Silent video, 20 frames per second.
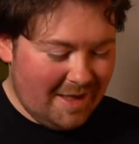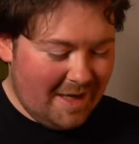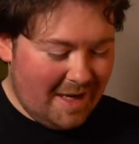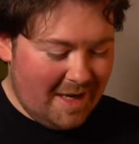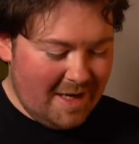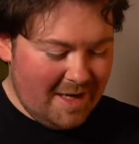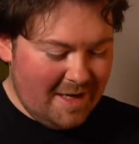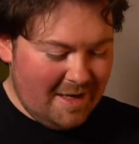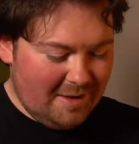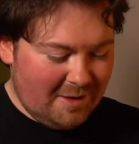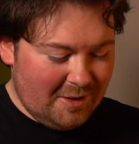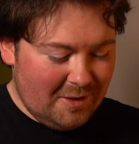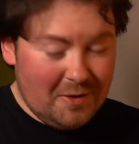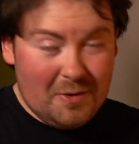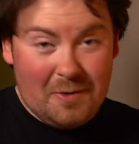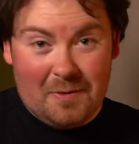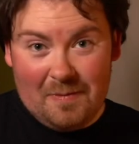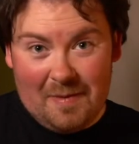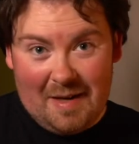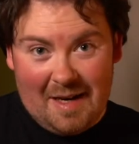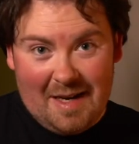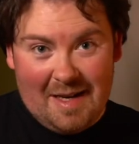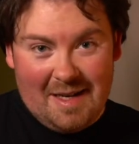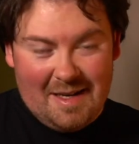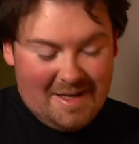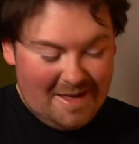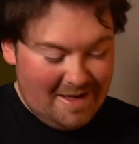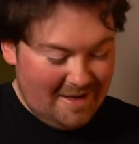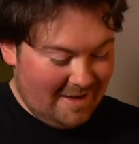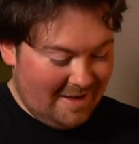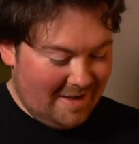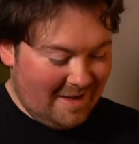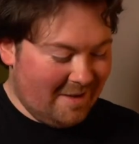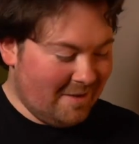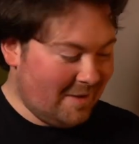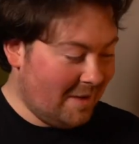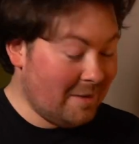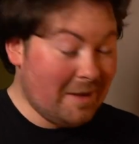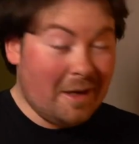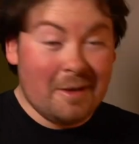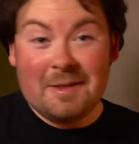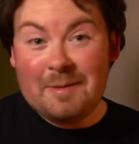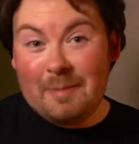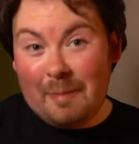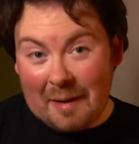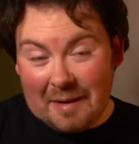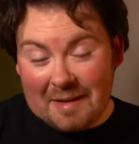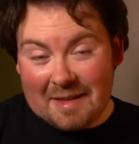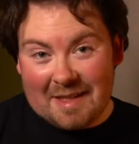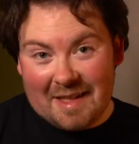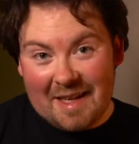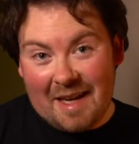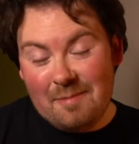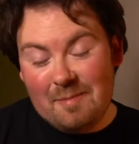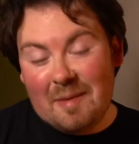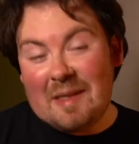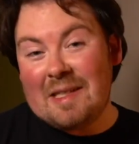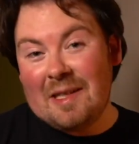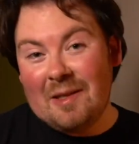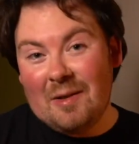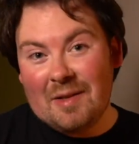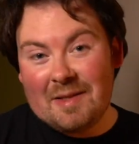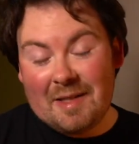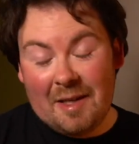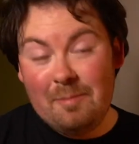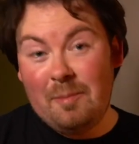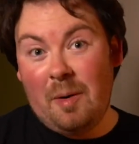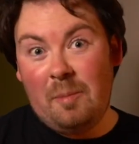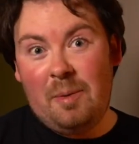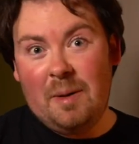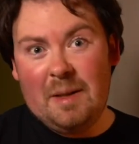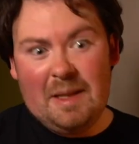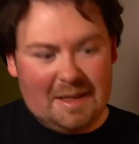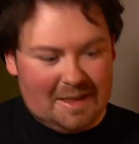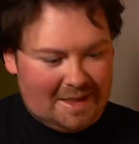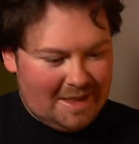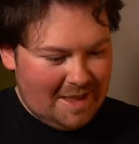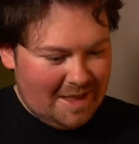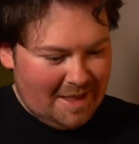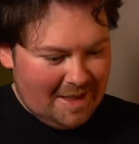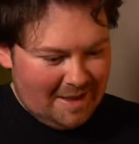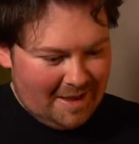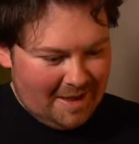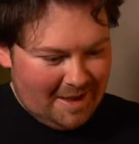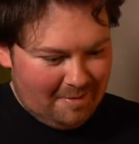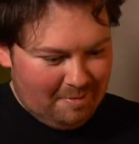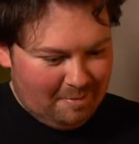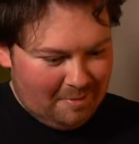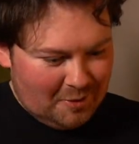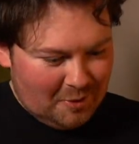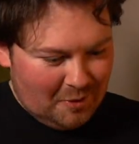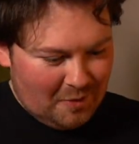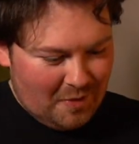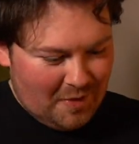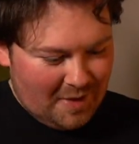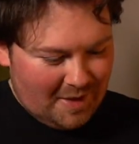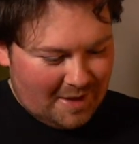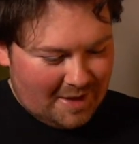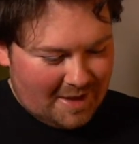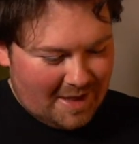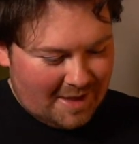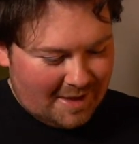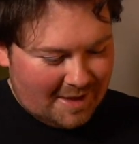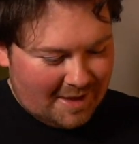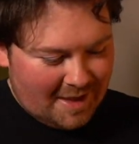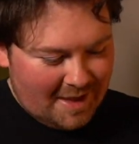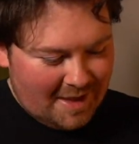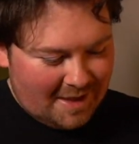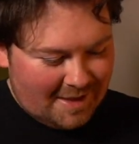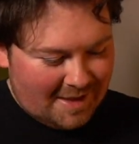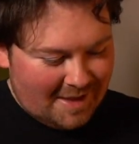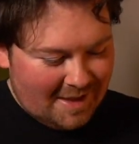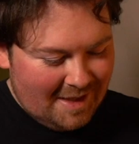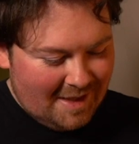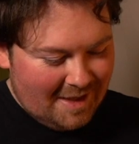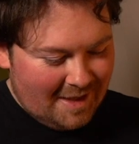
I was about to say I miss lockdown, but please don't think that that's the case.